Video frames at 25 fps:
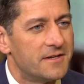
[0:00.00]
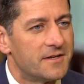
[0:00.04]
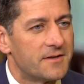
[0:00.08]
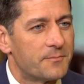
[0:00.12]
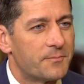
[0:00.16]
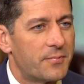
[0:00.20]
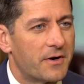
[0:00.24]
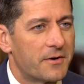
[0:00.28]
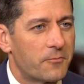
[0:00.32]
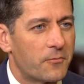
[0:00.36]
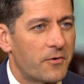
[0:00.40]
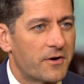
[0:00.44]

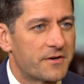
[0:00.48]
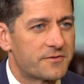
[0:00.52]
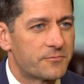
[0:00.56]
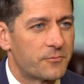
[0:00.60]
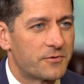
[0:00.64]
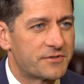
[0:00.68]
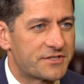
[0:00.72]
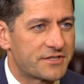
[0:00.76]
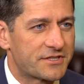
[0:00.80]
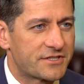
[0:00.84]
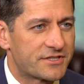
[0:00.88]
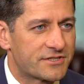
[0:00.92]
But
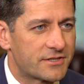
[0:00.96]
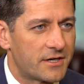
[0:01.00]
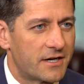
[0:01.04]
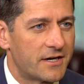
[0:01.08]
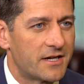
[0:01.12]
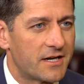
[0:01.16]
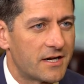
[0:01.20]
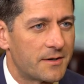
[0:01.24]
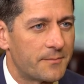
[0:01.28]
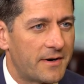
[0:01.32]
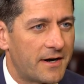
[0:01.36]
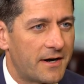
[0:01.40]
what's
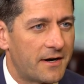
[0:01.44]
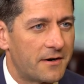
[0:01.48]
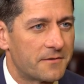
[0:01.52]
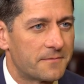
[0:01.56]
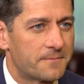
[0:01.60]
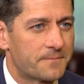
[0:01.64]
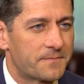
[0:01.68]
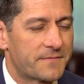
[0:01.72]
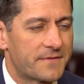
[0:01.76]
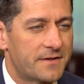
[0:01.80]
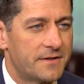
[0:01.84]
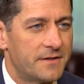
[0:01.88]
exciting
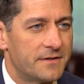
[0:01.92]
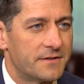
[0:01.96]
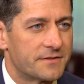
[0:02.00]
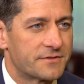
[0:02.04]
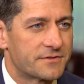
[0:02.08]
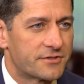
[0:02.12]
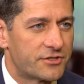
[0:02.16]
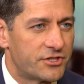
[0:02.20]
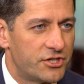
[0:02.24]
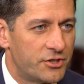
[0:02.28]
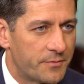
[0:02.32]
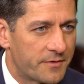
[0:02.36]
about is
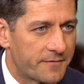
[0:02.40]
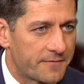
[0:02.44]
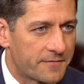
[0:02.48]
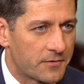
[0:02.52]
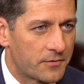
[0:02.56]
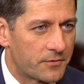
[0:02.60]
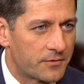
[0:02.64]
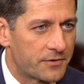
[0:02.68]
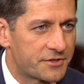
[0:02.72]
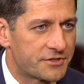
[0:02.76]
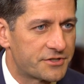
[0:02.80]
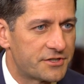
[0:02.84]
human
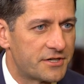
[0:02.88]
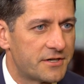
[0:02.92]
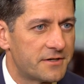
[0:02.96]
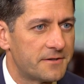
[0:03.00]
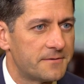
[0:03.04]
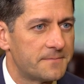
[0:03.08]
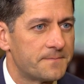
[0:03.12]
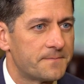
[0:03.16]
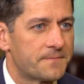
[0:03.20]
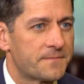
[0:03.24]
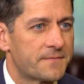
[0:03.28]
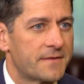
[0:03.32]
flourishing.